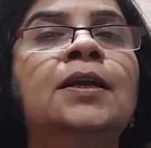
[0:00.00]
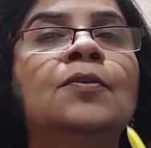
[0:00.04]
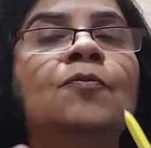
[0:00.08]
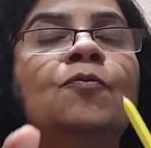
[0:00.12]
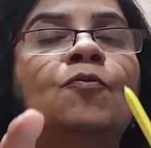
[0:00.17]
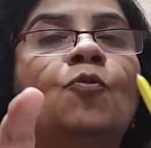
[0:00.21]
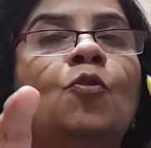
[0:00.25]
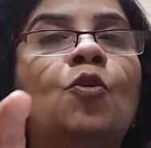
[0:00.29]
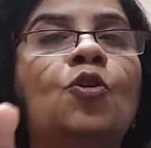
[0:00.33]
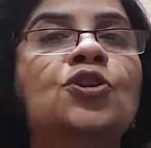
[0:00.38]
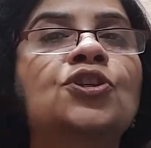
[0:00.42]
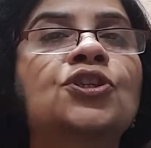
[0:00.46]

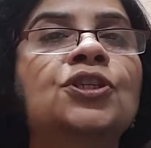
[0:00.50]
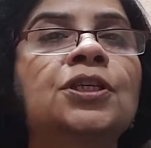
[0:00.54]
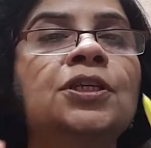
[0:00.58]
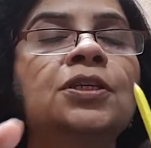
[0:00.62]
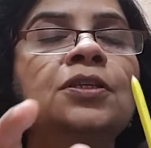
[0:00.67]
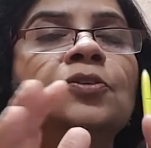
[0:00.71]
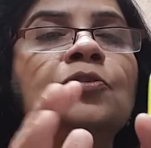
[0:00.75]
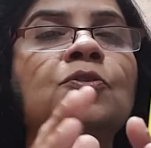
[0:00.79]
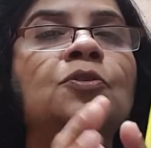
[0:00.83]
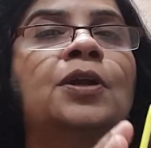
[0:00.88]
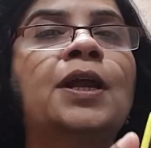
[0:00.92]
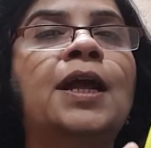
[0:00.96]

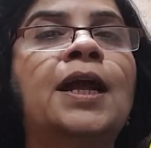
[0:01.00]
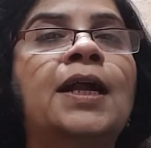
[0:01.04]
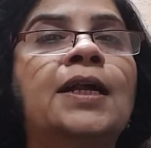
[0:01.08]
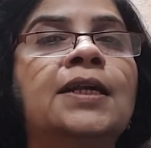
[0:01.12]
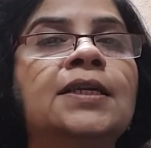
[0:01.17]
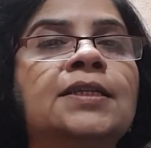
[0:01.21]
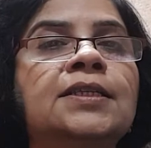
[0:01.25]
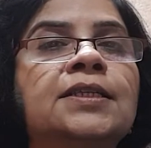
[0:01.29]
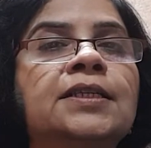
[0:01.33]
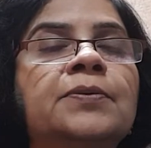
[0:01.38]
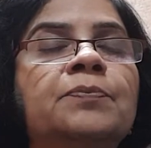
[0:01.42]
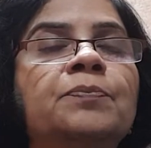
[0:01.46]
washing your
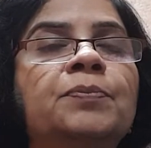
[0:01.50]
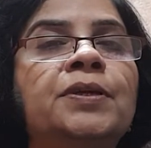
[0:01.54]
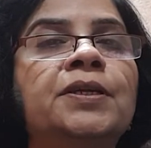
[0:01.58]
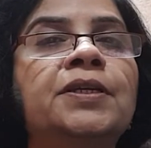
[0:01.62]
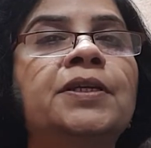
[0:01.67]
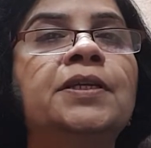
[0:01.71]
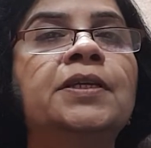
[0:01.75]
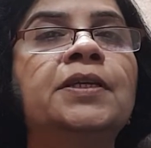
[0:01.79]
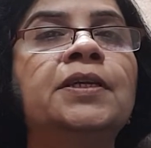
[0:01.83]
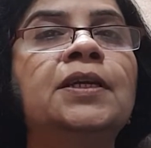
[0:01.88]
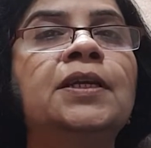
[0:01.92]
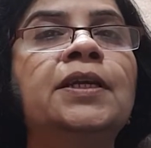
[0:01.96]
hands
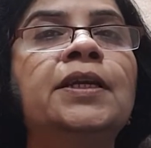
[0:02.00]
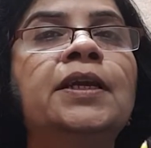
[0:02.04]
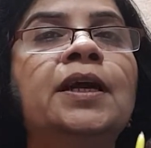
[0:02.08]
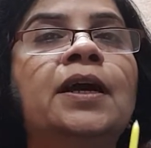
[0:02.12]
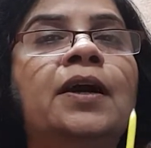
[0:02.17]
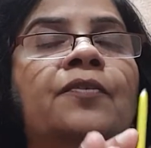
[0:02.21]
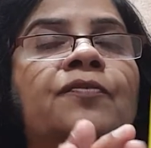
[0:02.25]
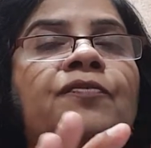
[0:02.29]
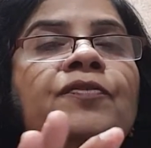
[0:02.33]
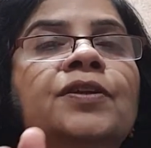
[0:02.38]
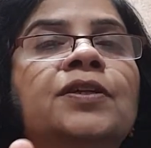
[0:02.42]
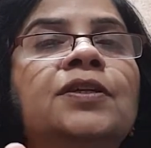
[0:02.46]
repeatedly
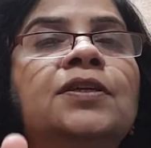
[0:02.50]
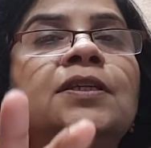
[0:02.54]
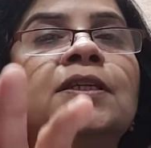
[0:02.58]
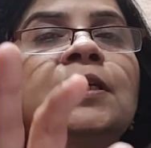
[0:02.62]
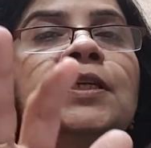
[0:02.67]
after